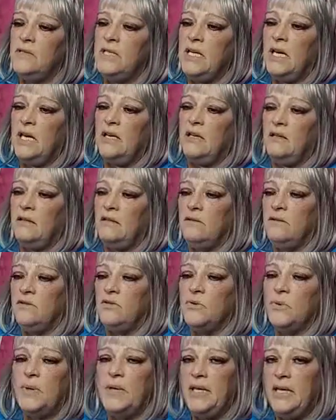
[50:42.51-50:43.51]

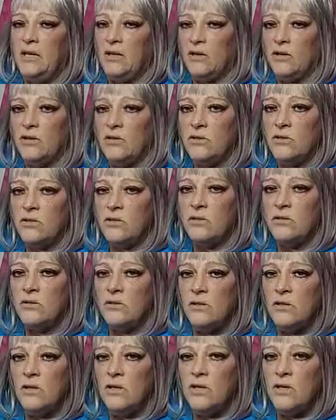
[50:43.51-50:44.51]
10, 20 years
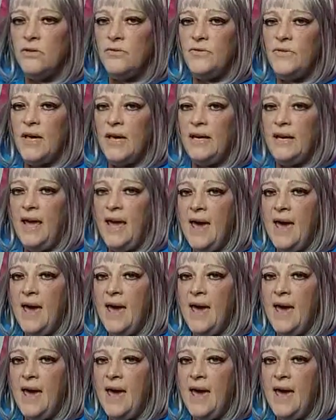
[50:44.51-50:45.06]
that